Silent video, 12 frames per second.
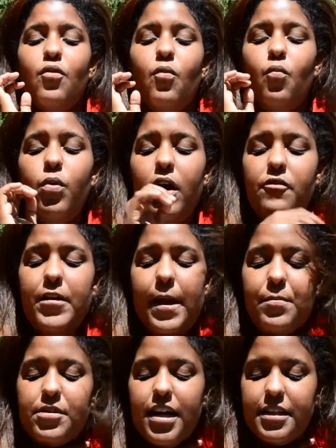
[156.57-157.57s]
What
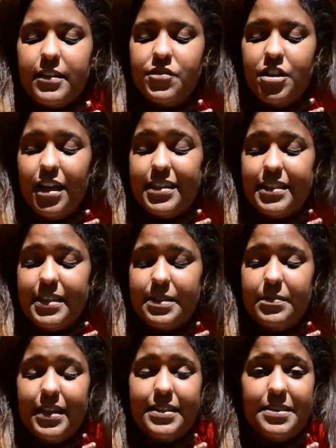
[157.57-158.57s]
reproductive justice
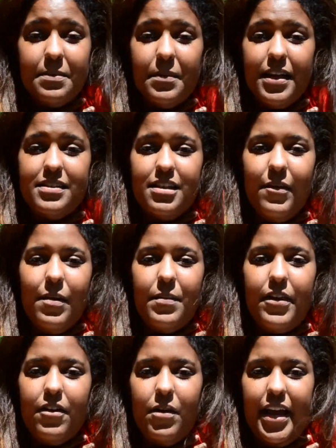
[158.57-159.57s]
means to me as a woman
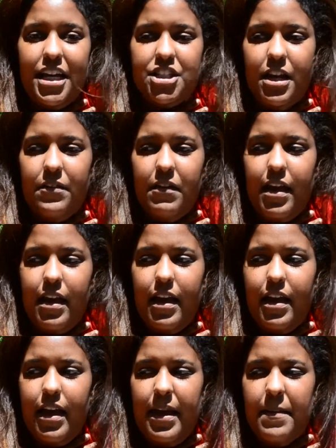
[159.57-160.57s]
living with HIV,
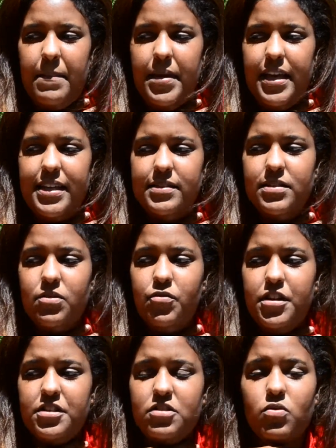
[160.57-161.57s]
it means
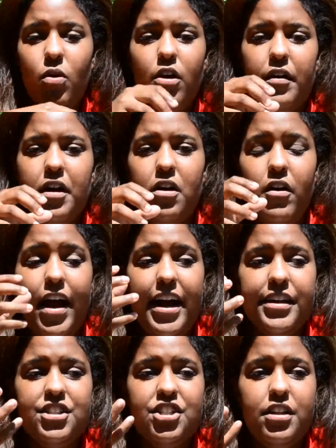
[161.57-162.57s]
restoring or
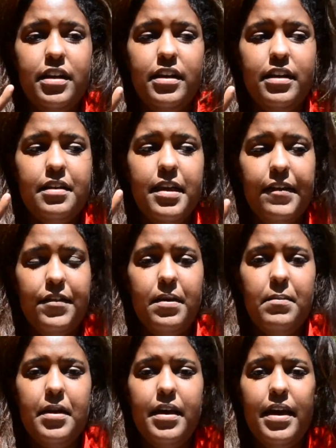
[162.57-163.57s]
actually
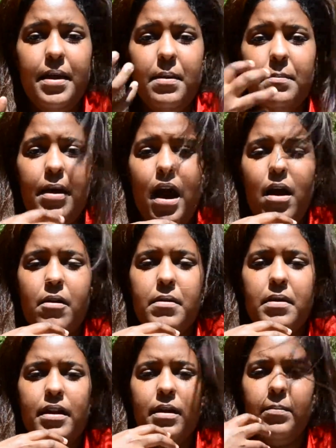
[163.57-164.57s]
giving me and
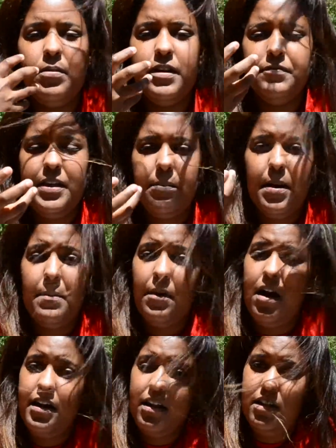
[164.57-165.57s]
empowering and uplifting my
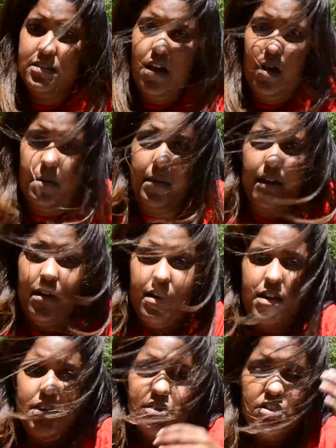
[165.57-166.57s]
body autonomy.
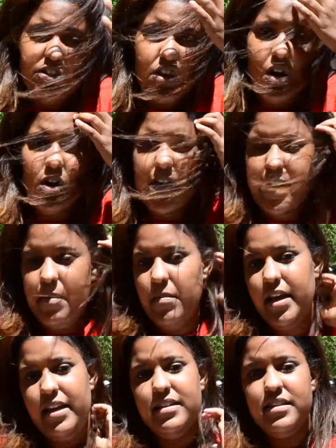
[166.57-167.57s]
So it
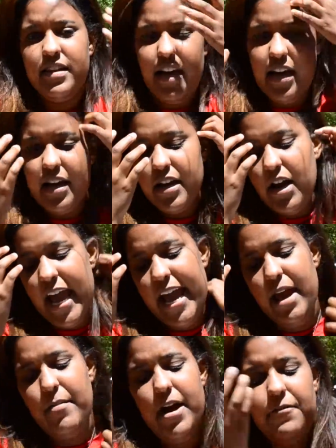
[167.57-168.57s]
means
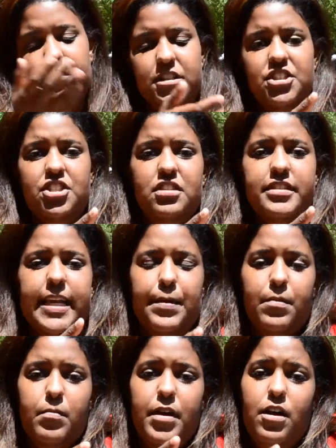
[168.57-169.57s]
my physicians
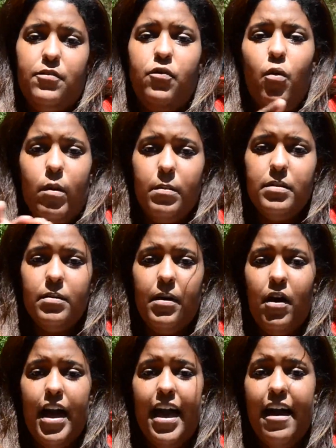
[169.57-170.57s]
keeping me informed
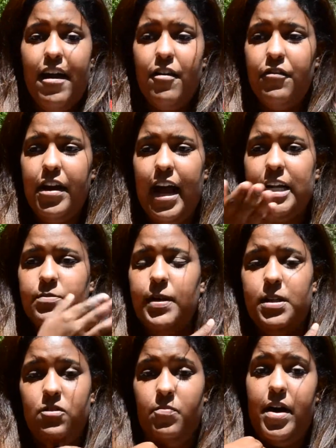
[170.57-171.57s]
about every
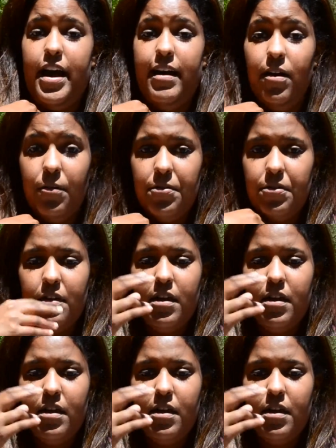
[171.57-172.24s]
aspect of my health.